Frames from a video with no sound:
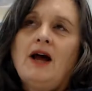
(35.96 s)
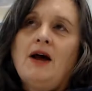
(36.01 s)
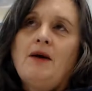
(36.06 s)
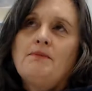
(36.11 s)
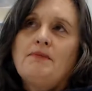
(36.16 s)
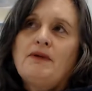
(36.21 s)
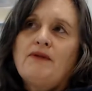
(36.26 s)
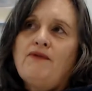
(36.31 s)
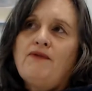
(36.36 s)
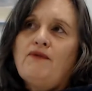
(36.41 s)

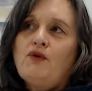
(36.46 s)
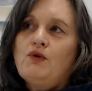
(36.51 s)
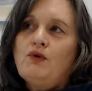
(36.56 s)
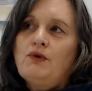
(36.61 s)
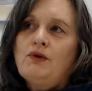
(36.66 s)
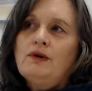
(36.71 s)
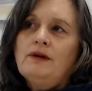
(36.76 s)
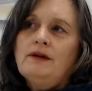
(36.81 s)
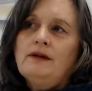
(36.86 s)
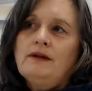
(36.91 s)

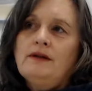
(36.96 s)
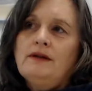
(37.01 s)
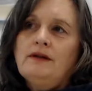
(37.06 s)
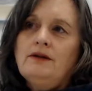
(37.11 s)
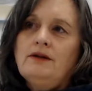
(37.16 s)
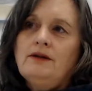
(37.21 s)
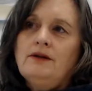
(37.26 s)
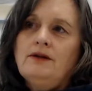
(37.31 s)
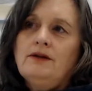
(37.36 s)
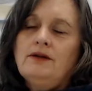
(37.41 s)
Before
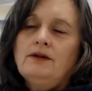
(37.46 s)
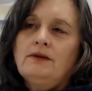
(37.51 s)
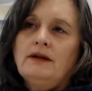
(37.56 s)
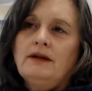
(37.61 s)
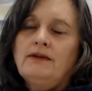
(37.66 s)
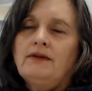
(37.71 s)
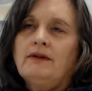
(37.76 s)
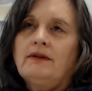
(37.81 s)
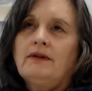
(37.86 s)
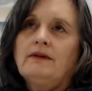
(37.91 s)
you
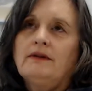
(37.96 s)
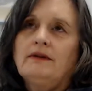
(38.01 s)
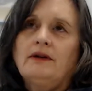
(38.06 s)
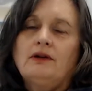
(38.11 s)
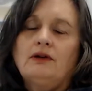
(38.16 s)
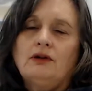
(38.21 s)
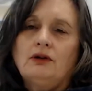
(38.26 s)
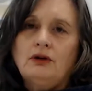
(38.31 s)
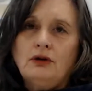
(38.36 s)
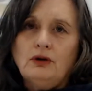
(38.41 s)
even
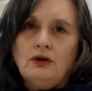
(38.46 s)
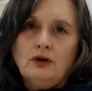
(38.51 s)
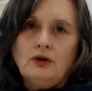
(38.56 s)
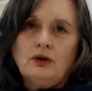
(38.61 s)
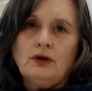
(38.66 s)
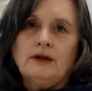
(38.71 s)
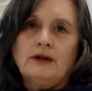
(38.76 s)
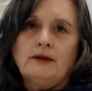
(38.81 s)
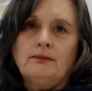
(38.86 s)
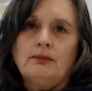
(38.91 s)
look
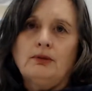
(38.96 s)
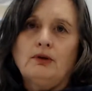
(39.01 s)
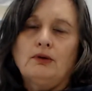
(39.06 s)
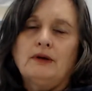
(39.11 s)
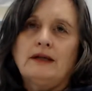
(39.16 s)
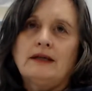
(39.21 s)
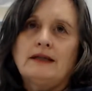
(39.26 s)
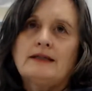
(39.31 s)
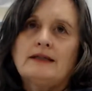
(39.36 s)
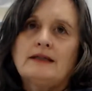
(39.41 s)
at
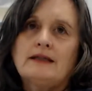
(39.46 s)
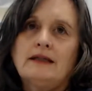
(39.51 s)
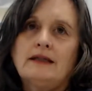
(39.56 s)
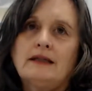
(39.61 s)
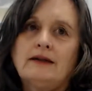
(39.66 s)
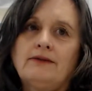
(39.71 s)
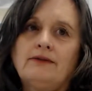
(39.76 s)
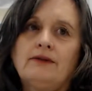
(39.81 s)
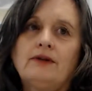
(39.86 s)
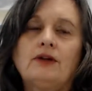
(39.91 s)
employing
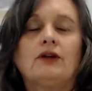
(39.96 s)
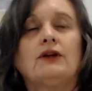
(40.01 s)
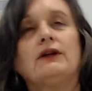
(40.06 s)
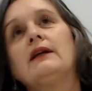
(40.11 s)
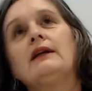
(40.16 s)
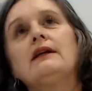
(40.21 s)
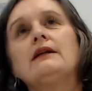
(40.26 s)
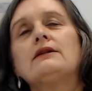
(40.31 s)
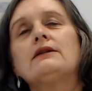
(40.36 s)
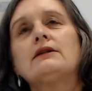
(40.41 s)
staff, you
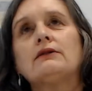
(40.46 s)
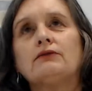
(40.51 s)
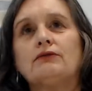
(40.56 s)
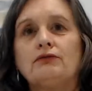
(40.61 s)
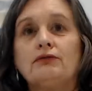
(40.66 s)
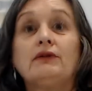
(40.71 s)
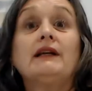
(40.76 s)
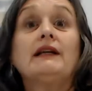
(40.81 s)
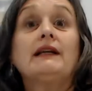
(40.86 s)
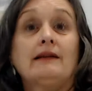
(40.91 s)
need to
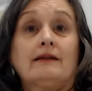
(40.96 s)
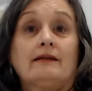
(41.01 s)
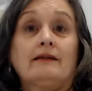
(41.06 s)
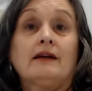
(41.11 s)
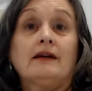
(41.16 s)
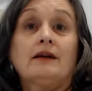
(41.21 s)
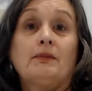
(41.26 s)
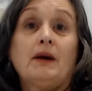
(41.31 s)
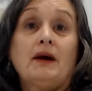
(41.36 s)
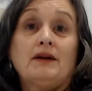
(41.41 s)
really think
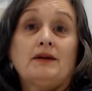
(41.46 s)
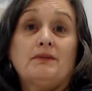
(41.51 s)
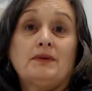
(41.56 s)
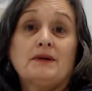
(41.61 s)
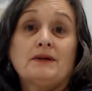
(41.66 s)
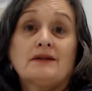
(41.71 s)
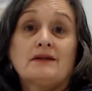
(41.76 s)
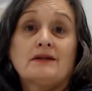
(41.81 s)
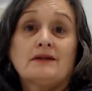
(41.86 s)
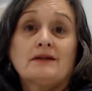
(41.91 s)
about your
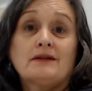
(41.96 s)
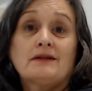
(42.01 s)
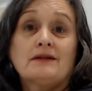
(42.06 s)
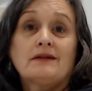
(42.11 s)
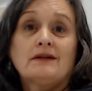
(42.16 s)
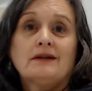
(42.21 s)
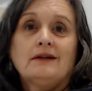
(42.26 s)
business.